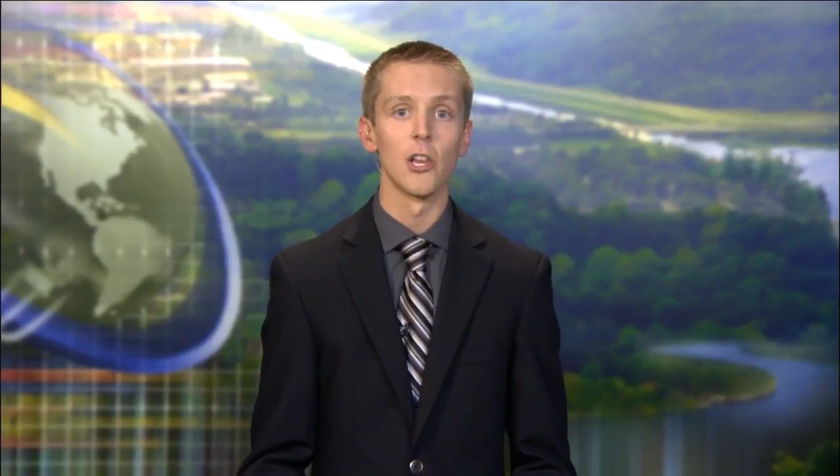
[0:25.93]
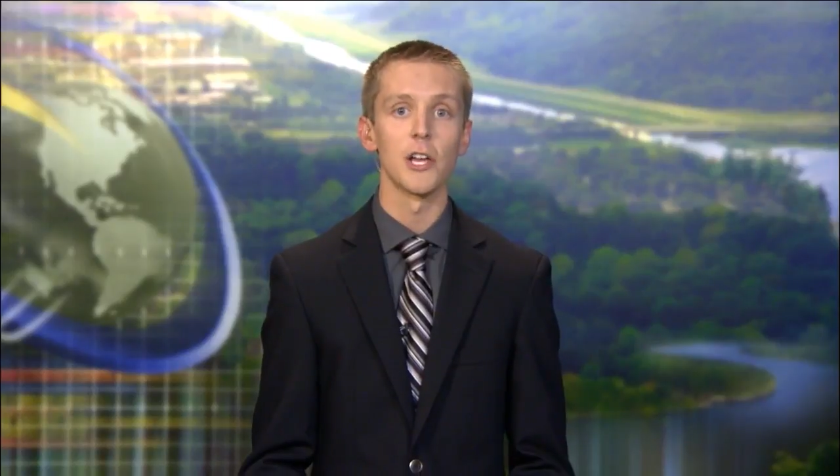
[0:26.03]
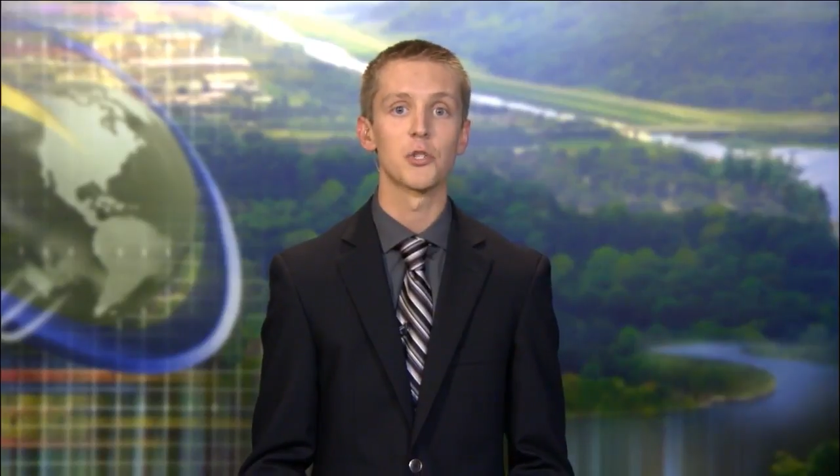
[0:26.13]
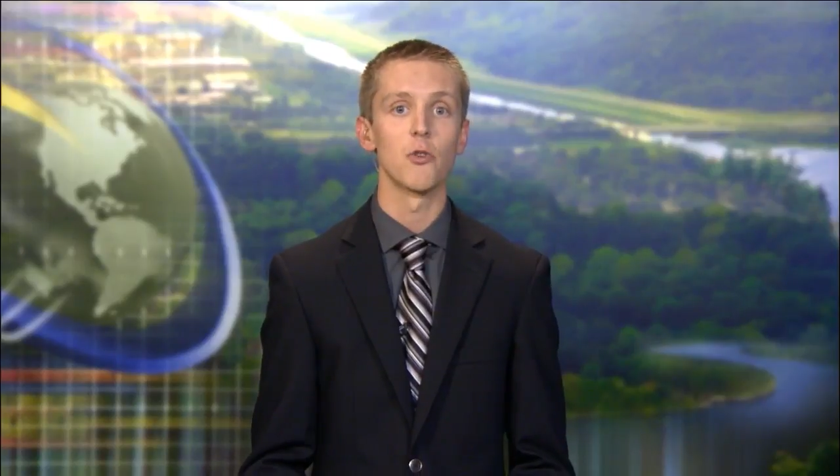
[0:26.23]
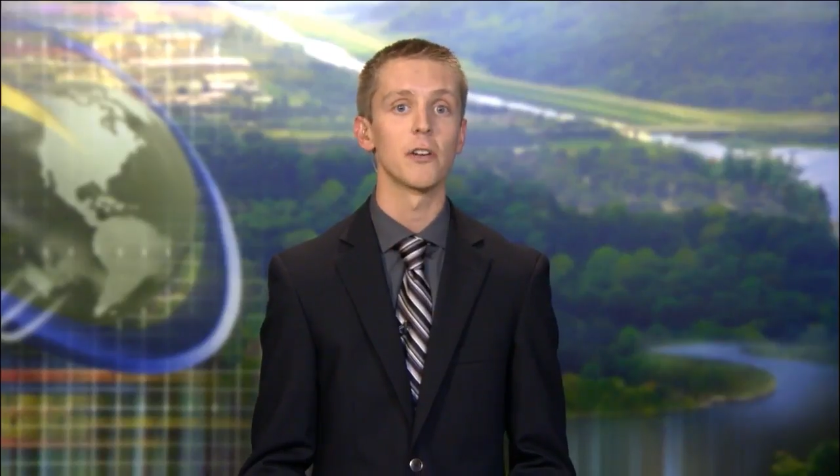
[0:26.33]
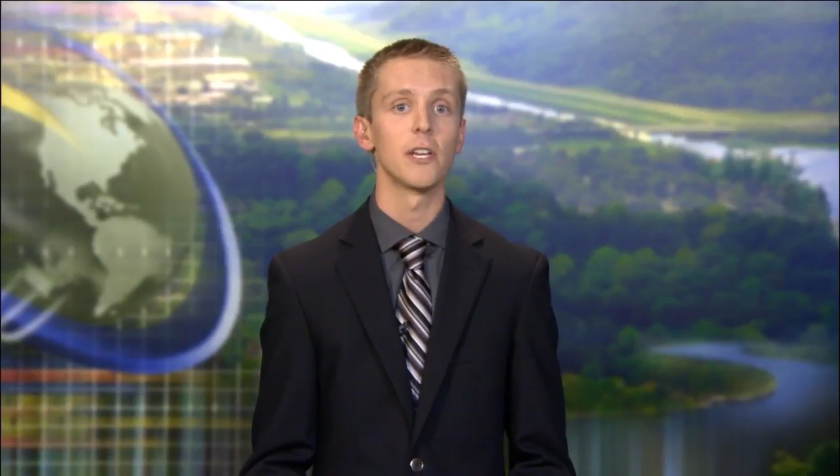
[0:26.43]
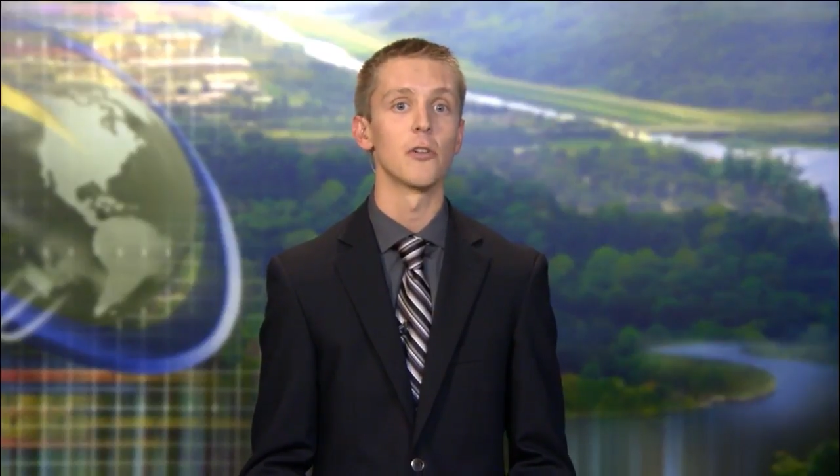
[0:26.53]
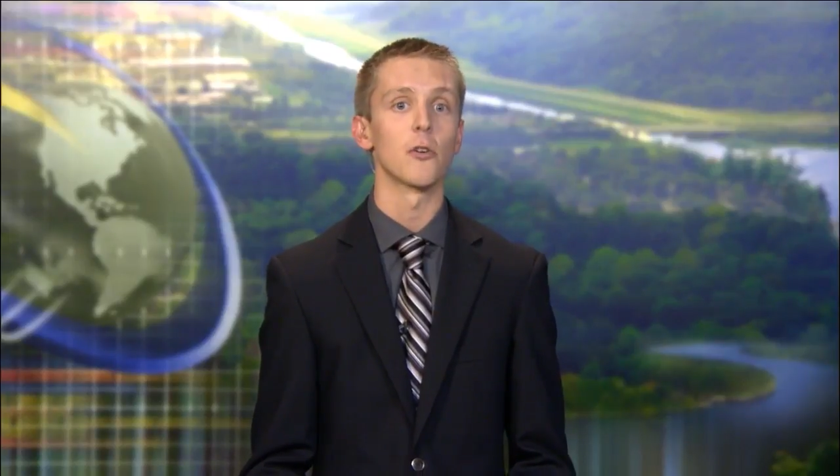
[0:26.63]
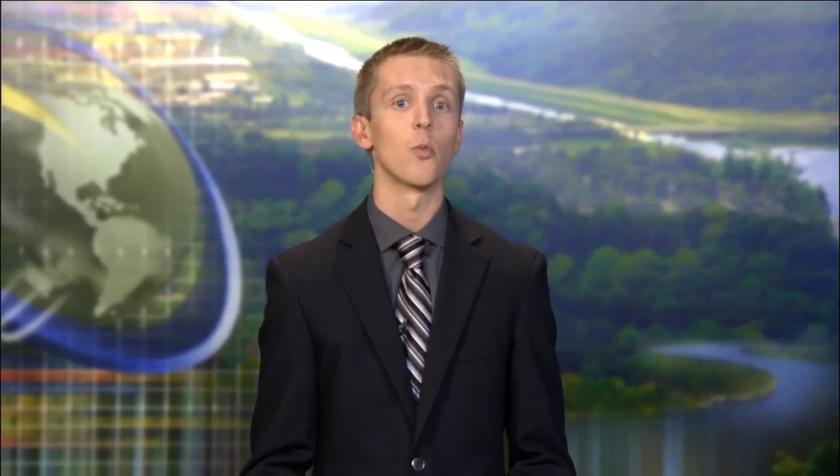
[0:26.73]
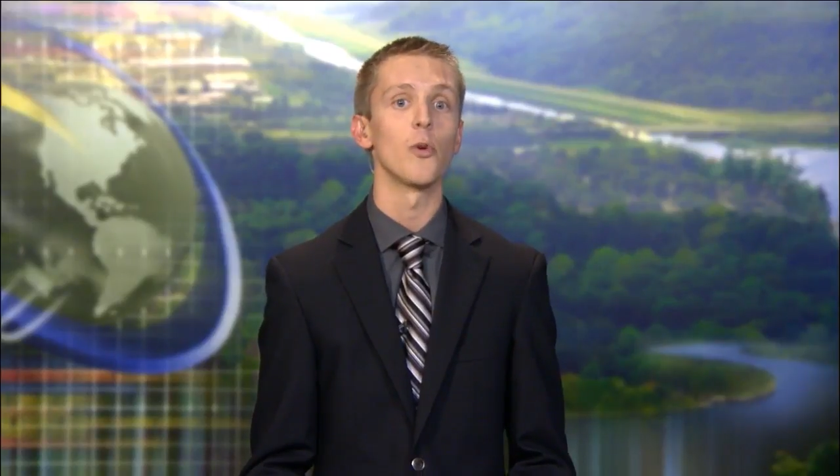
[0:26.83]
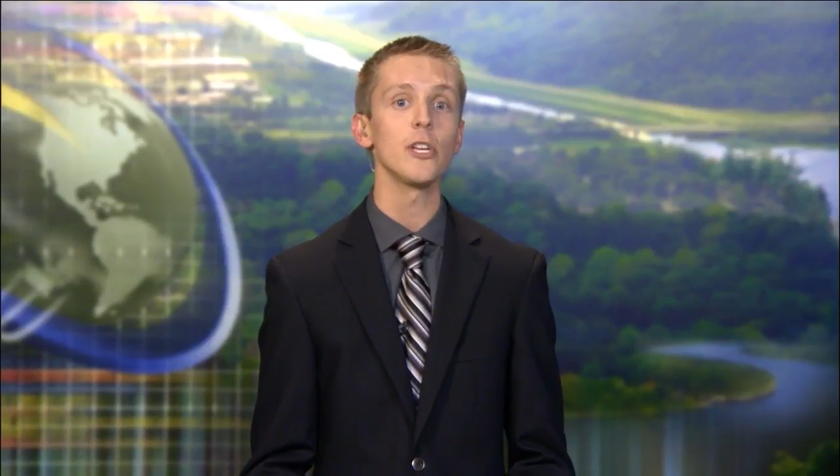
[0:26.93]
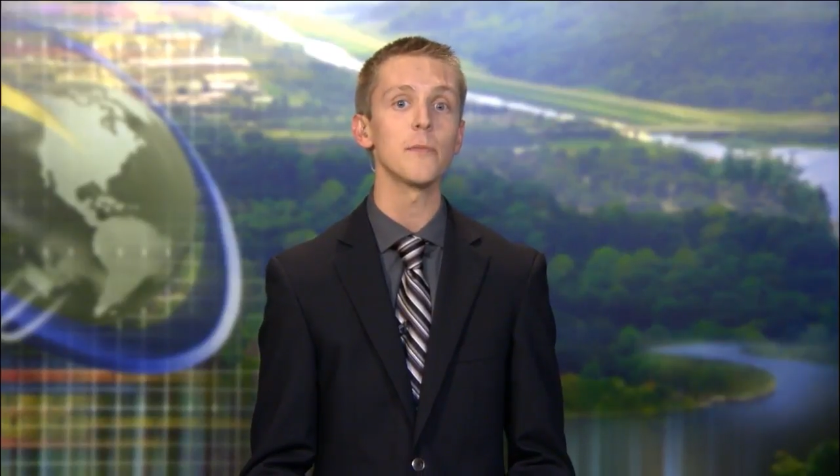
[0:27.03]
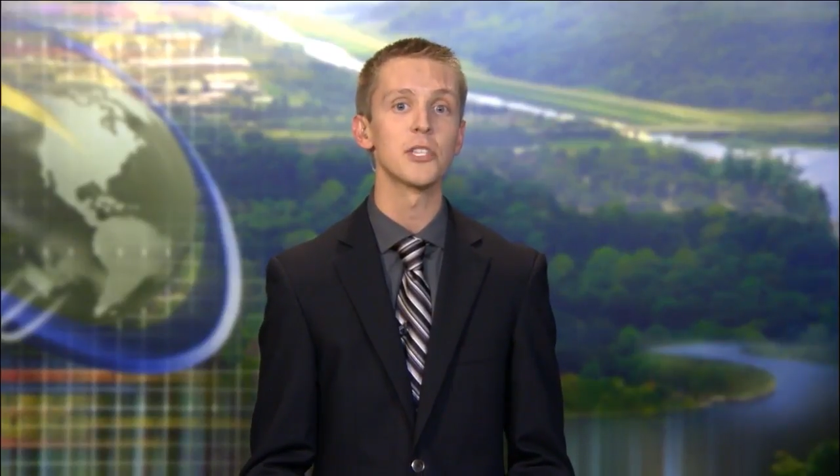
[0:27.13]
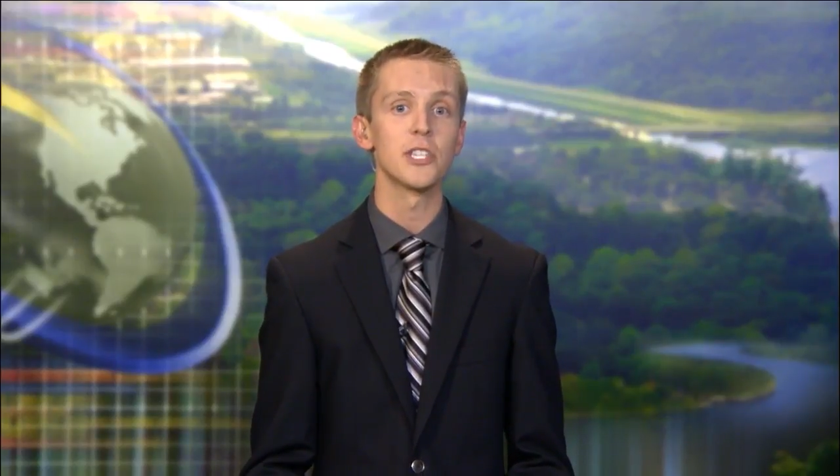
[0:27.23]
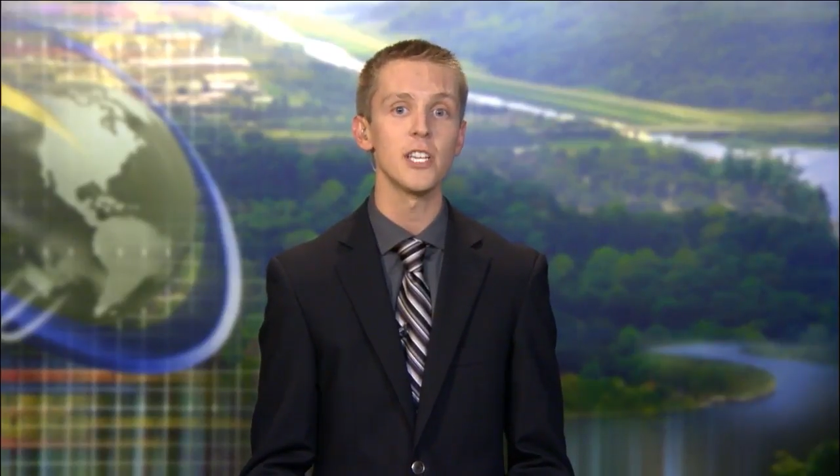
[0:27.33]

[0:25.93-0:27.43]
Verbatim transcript: Alleged drug dealer William